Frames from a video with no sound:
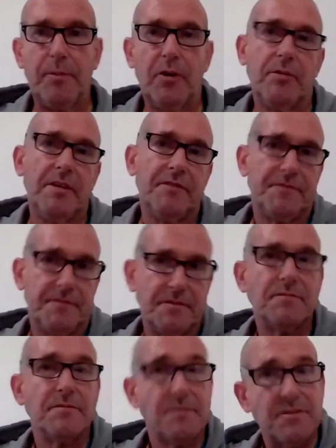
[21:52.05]
but with
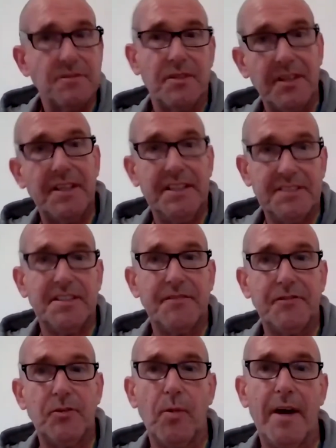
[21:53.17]
in a
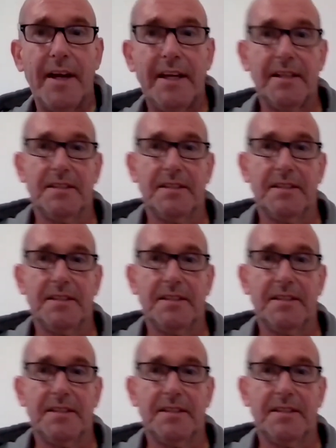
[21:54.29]
different way.